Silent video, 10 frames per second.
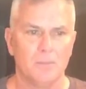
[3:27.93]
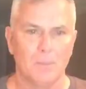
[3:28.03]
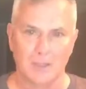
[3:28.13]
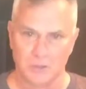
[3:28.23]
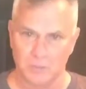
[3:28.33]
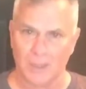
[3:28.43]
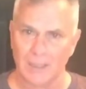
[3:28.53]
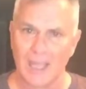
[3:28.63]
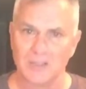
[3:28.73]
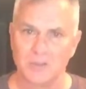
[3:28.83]
my
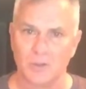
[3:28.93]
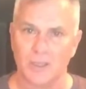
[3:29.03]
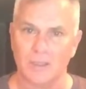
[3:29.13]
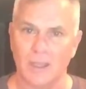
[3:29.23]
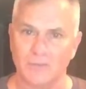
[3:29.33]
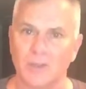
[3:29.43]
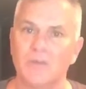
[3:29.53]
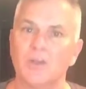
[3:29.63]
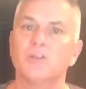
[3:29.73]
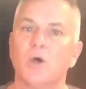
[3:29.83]
last drink after
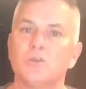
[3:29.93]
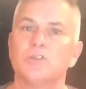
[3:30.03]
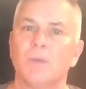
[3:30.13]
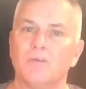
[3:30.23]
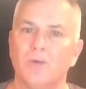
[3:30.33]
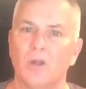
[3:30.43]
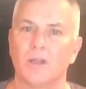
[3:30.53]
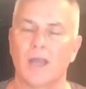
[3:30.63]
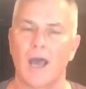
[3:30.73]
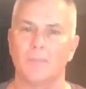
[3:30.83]
giving a toast to my
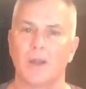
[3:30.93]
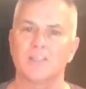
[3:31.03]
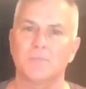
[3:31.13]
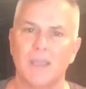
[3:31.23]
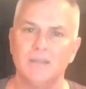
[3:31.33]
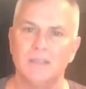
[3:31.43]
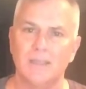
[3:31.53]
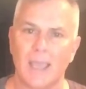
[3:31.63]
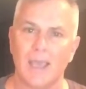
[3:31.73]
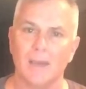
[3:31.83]
fallen comrades, paid the
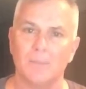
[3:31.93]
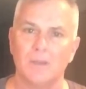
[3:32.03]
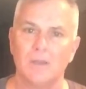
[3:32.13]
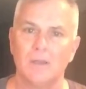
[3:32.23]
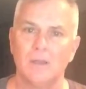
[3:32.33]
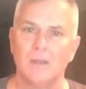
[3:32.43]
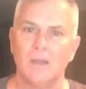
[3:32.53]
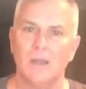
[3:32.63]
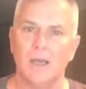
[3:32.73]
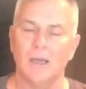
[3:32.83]

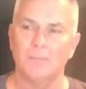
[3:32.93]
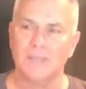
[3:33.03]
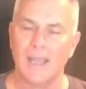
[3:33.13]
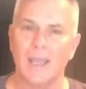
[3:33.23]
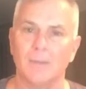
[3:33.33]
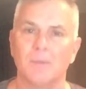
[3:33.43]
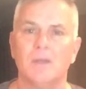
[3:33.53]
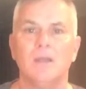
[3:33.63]
tab,